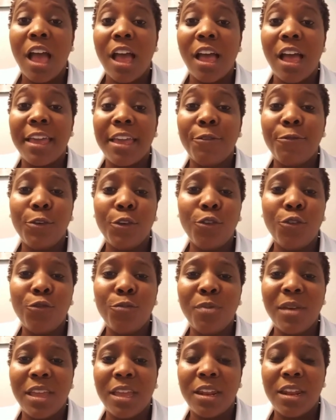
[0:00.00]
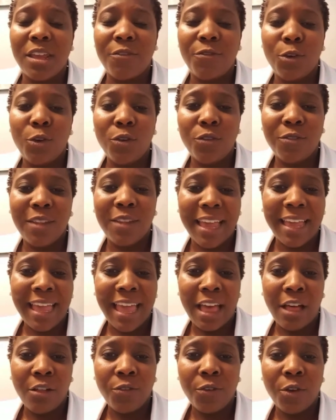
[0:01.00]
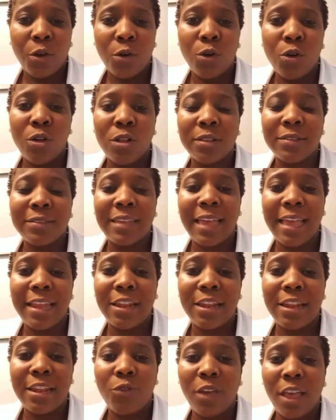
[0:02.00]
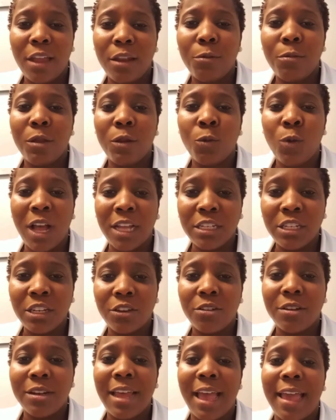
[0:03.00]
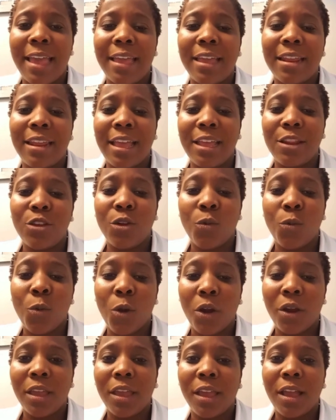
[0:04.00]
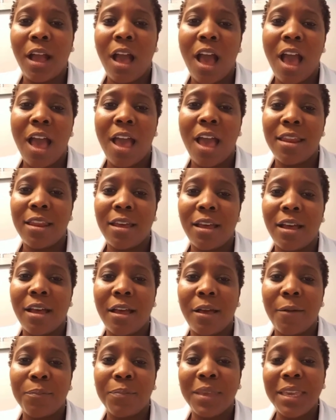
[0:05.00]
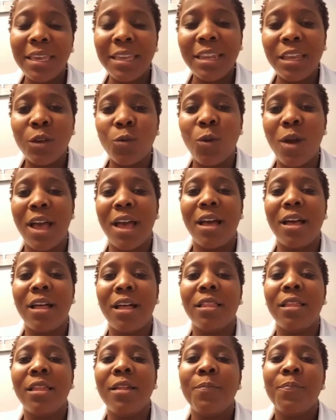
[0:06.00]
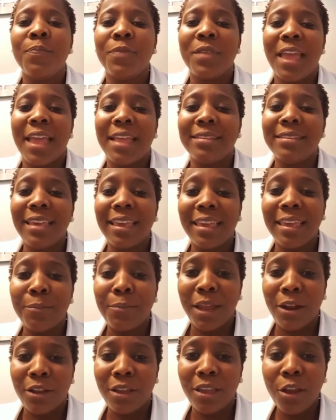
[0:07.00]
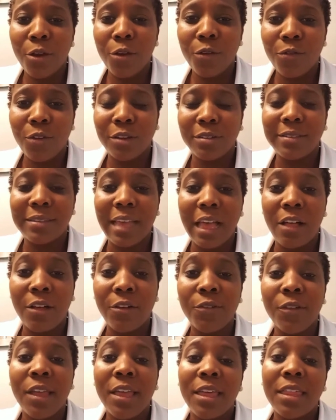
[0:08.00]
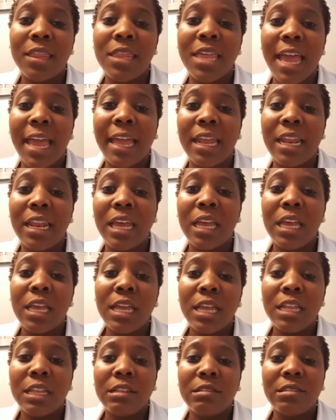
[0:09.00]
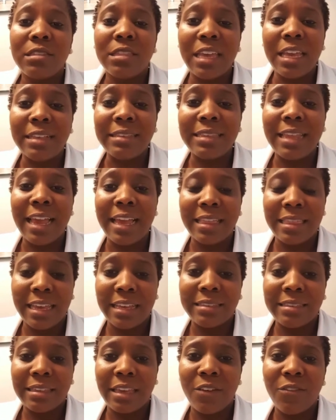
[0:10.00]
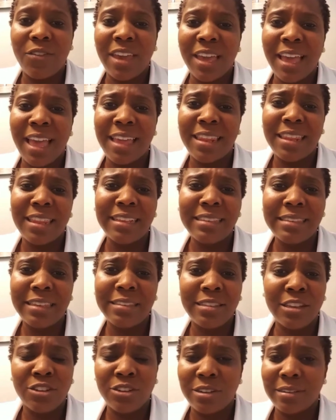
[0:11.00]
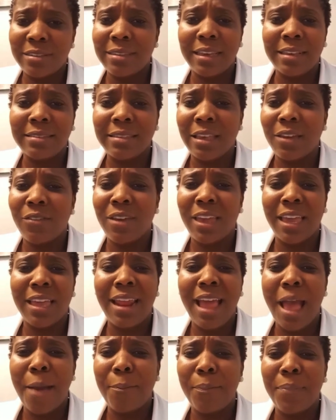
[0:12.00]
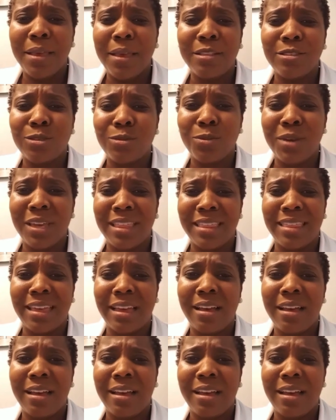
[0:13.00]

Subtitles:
If you have like health goals and you've kind of been watching your diet and you're working on eating well and taking better care of yourself, then things like Thanksgiving, and this isn't just Thanksgiving, it happens with